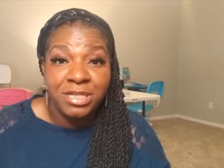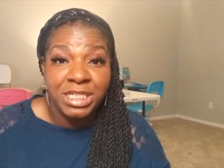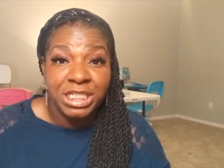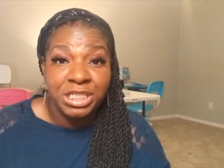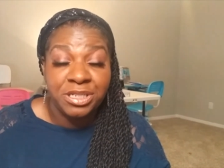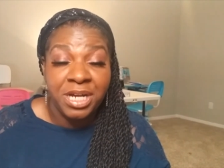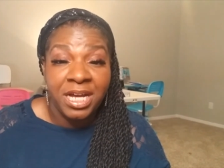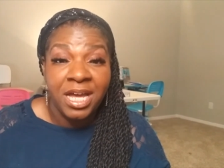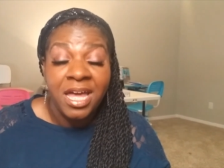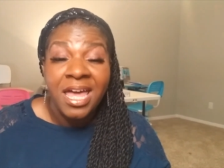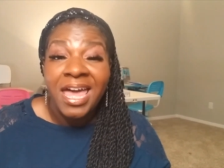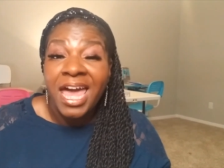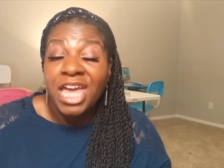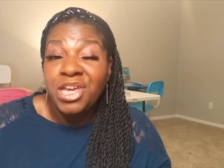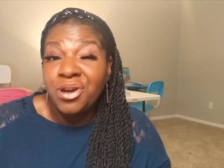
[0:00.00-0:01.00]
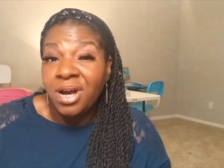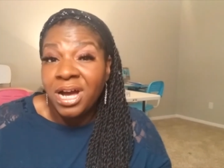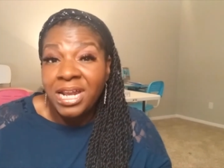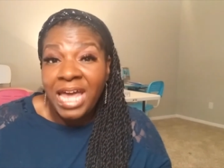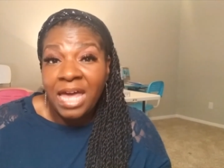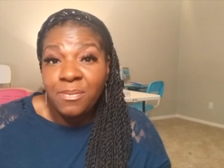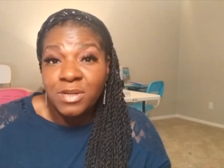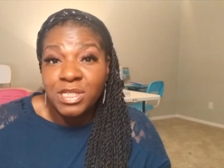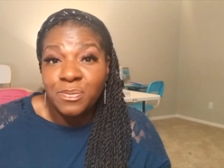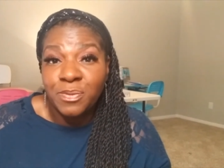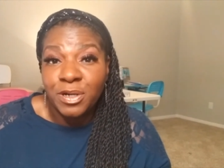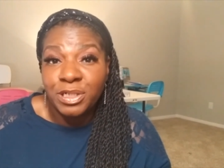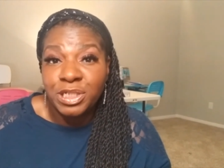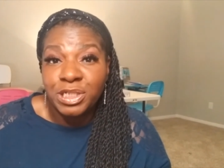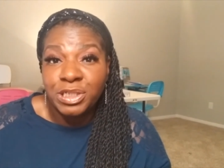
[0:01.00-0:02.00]
district and you're unable to
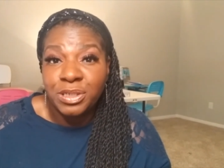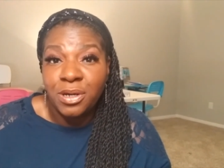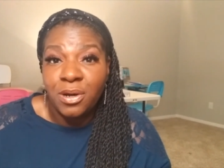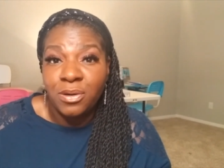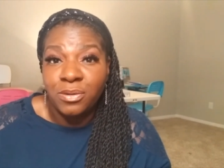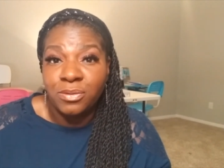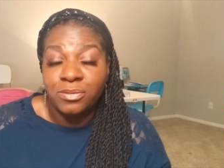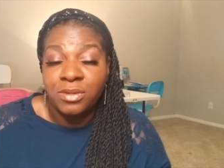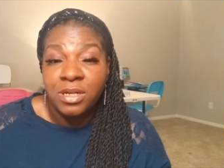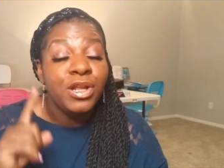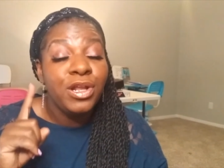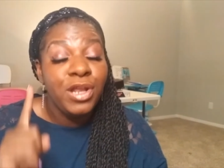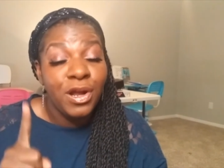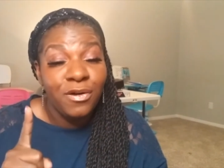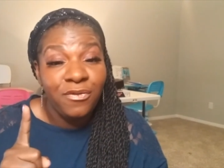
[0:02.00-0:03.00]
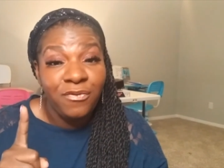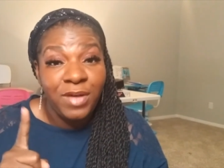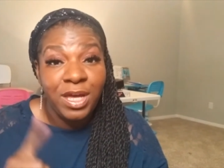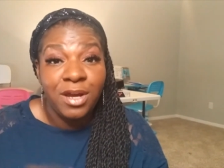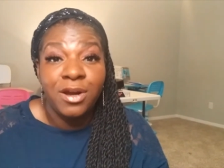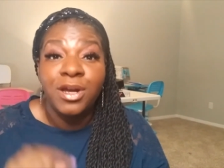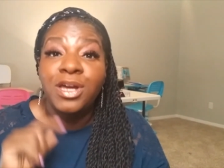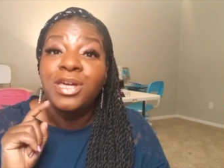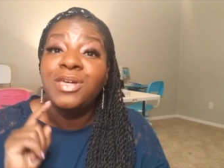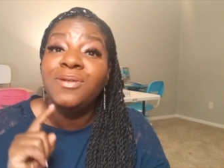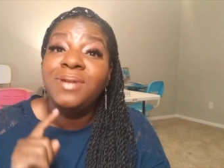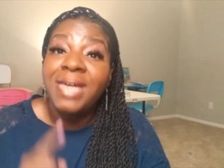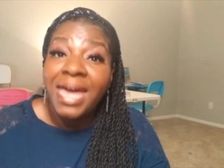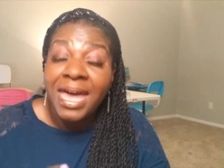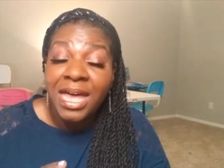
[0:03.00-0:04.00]
purchase your own, no fear. You
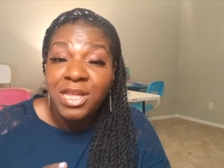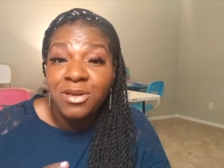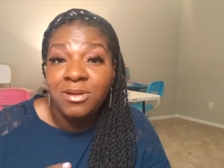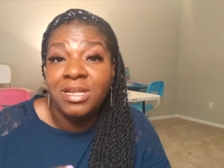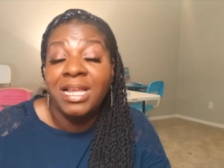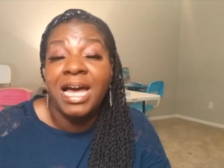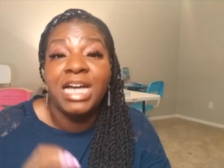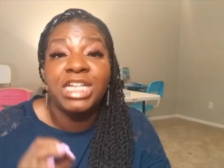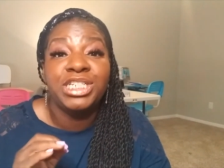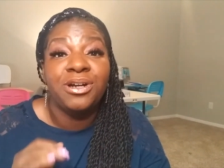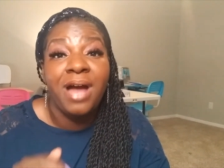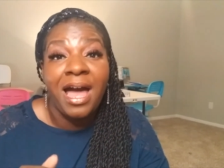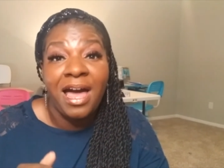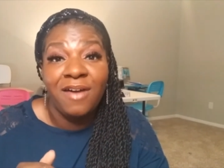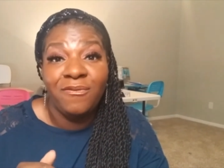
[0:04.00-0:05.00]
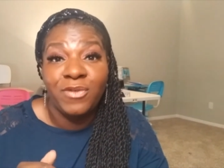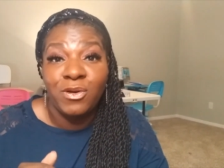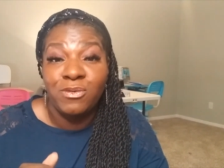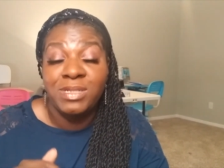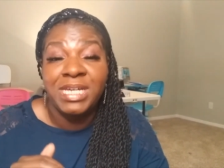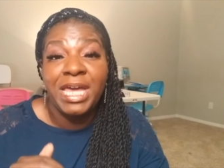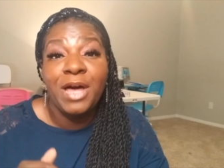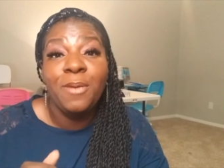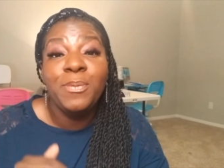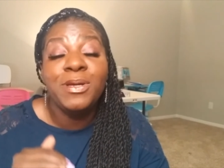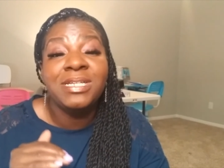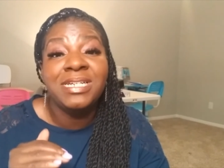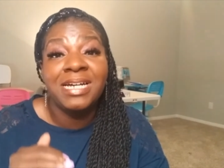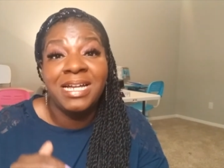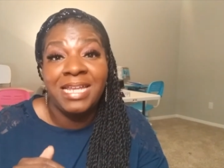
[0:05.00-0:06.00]
can utilize your iPhone to help you to
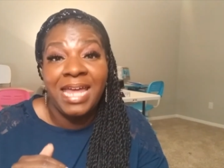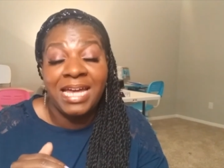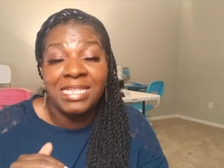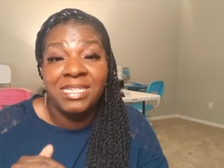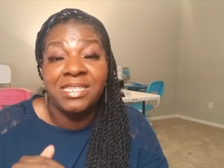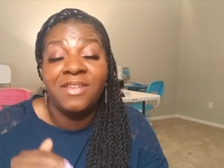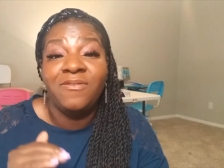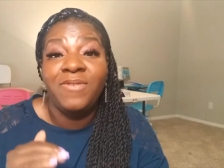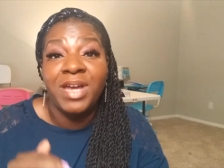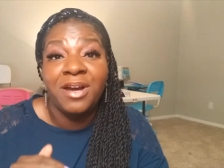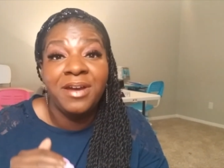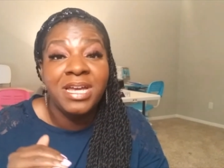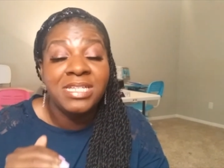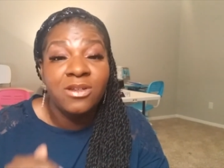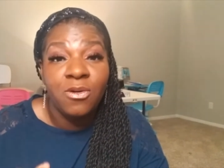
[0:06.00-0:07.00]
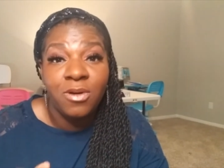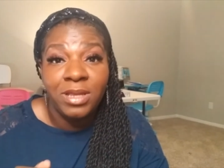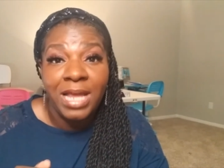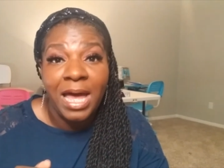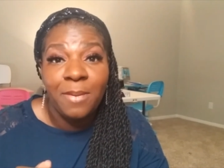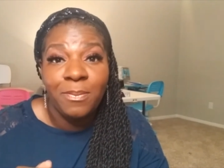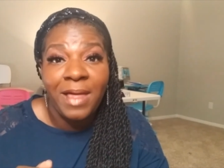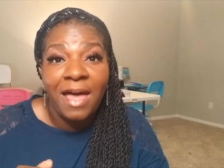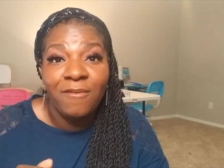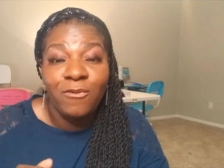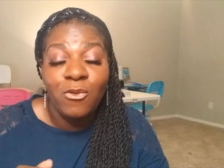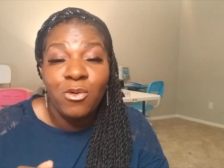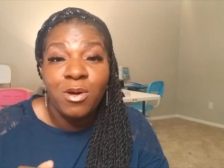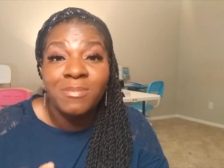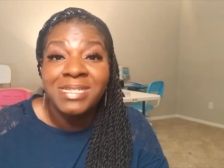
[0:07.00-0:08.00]
connect to the various online
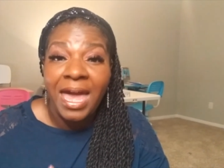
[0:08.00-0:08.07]
platforms